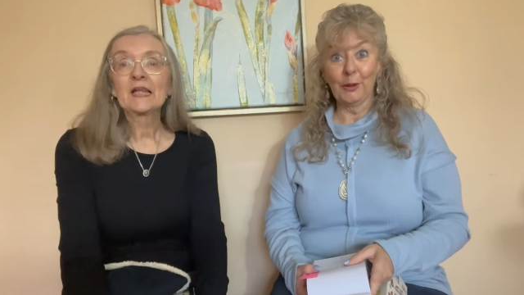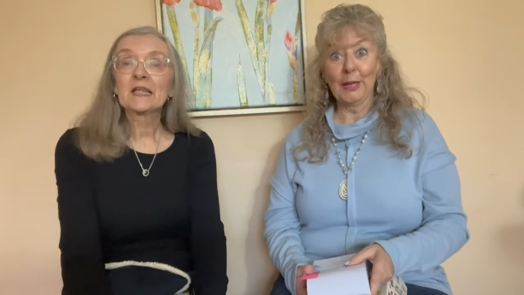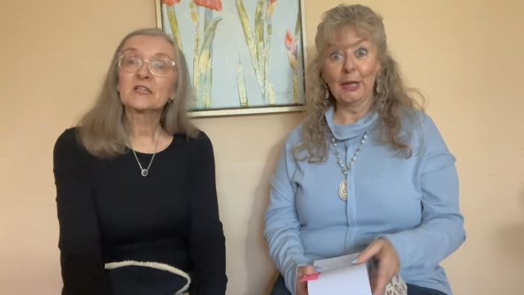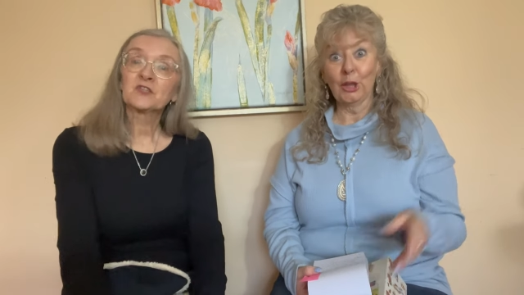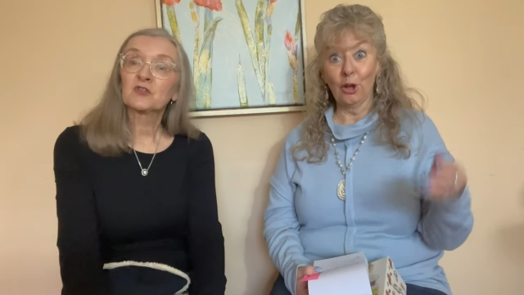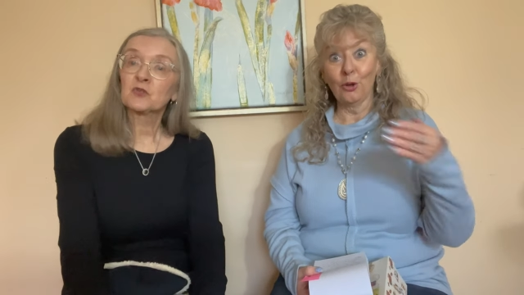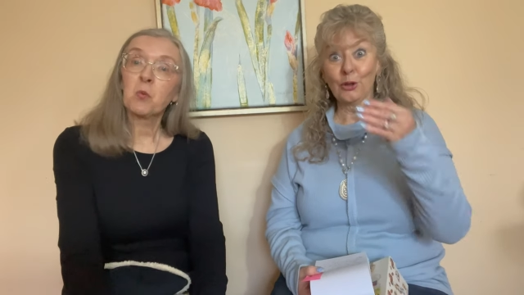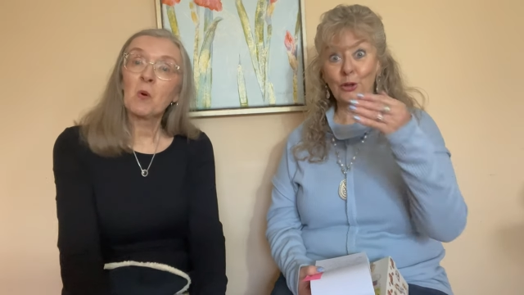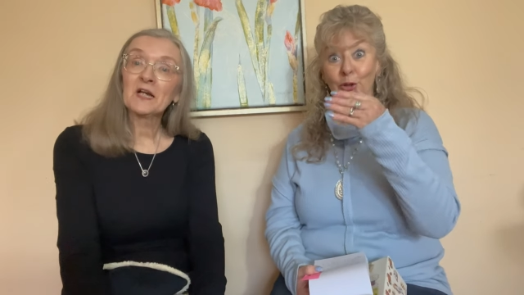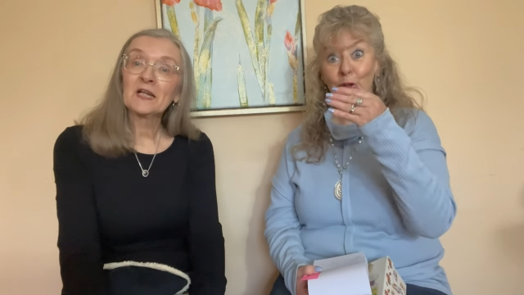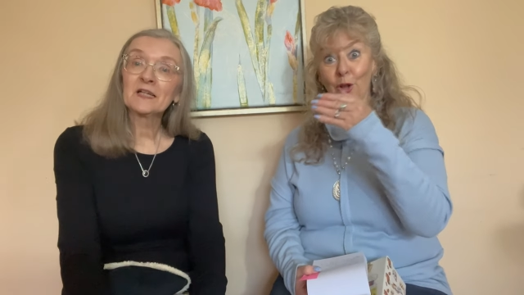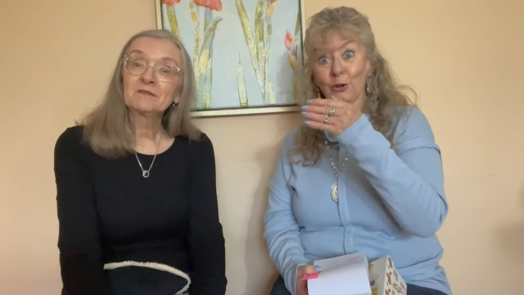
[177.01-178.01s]
Speaker 1: uh, unless you're closer,
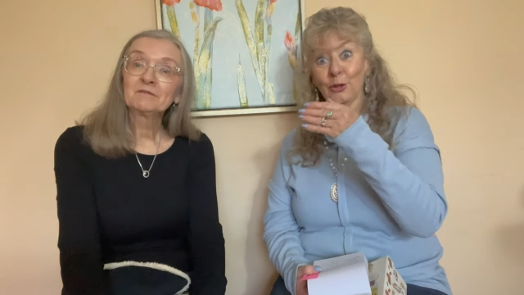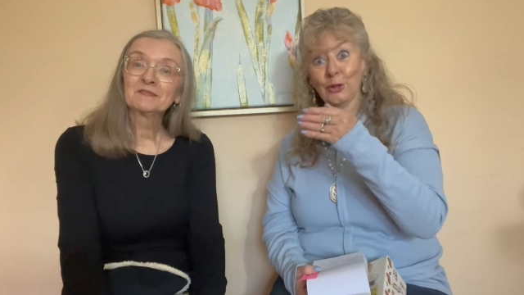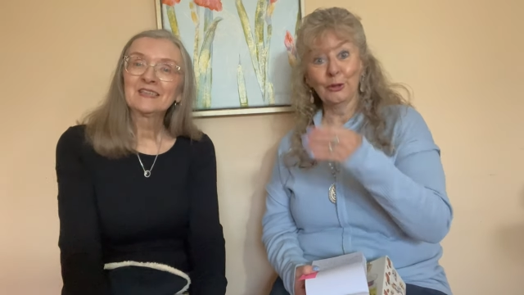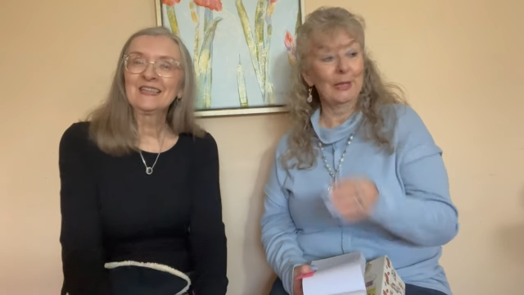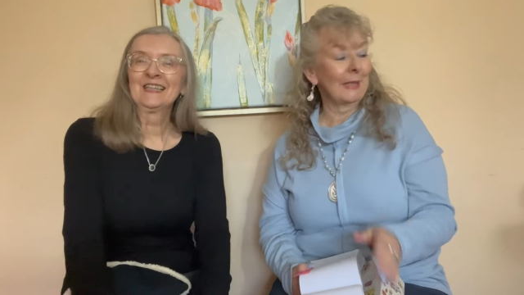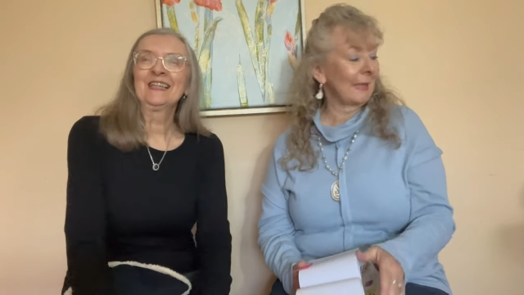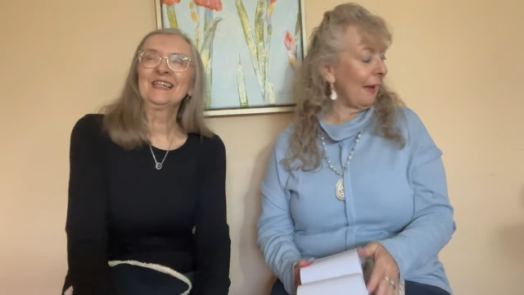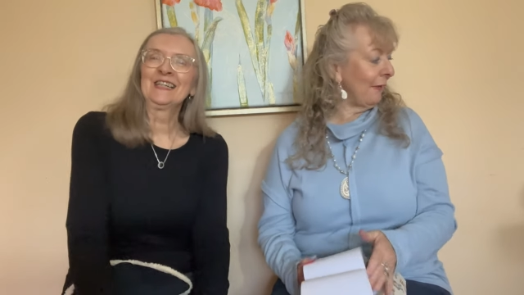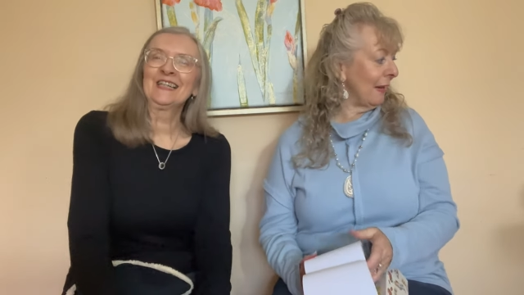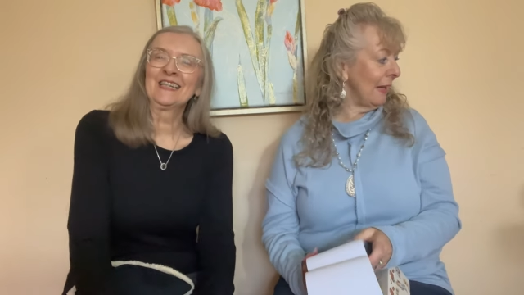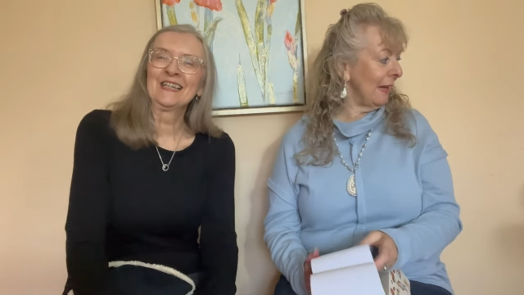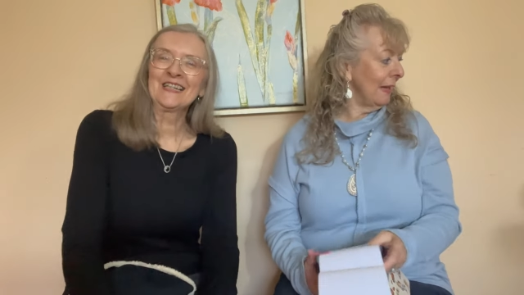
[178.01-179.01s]
20. Closer
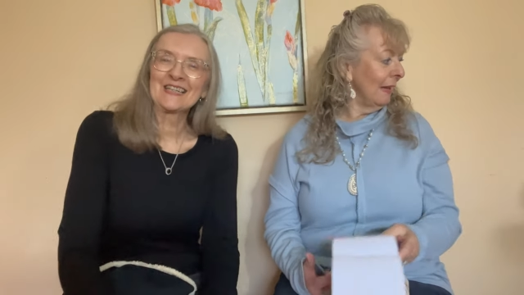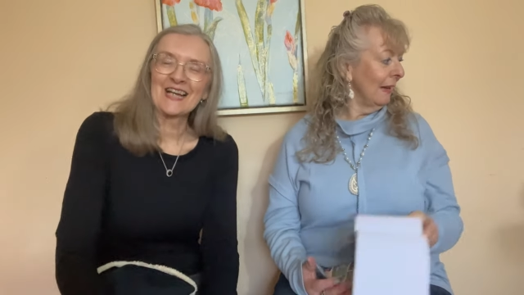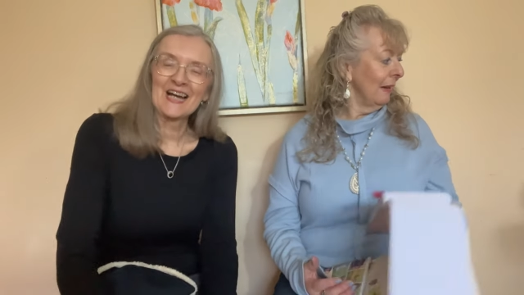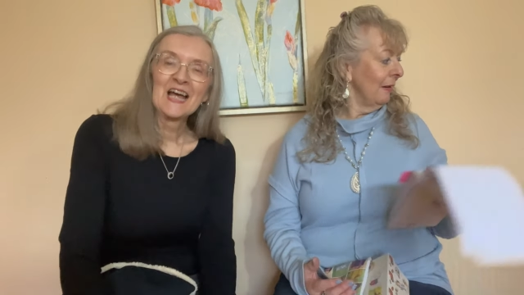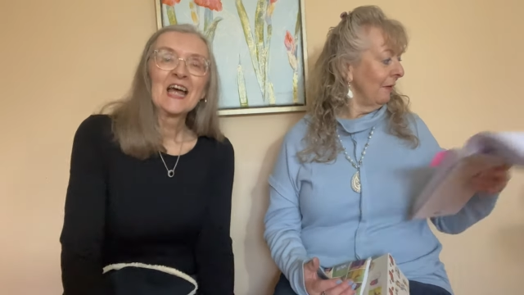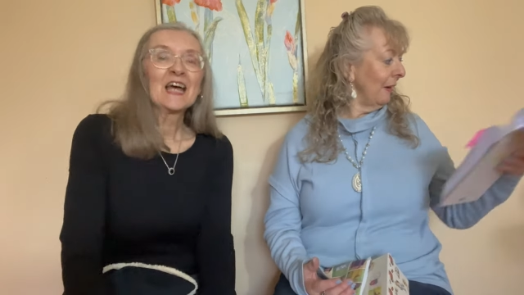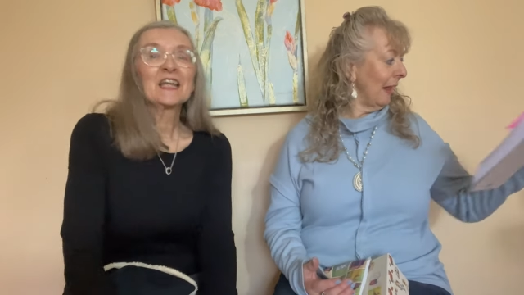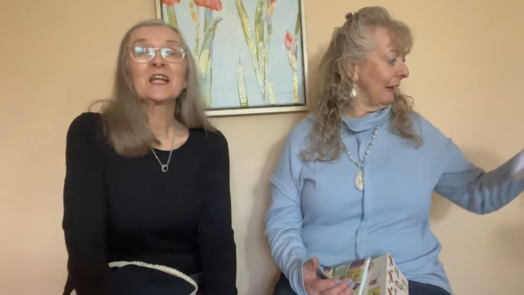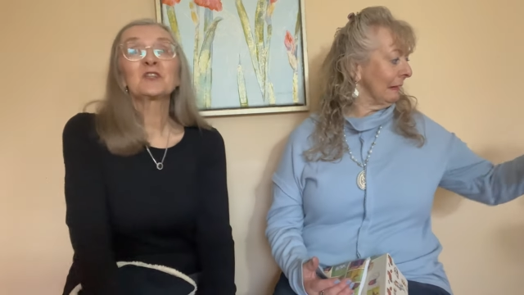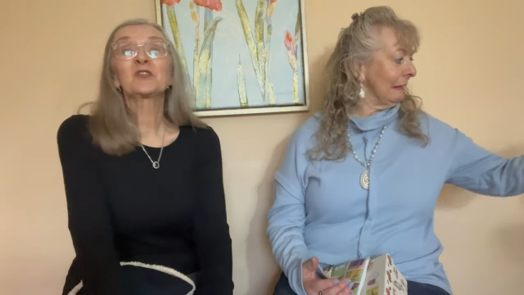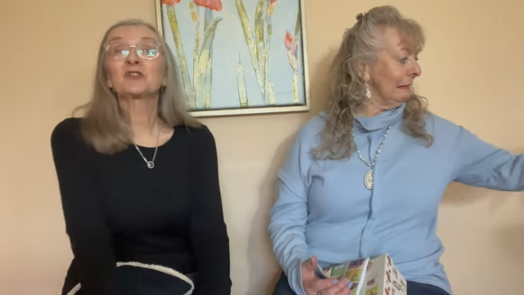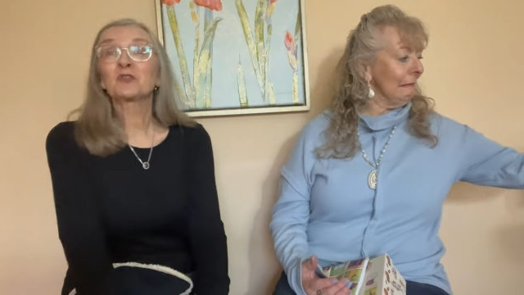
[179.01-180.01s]
yeah,
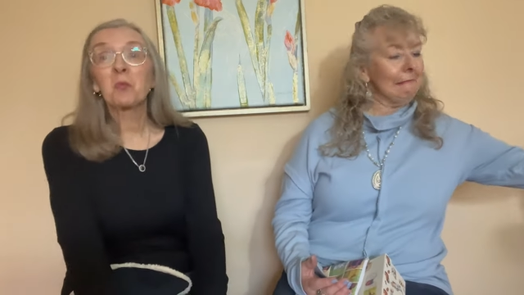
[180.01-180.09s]
unless you're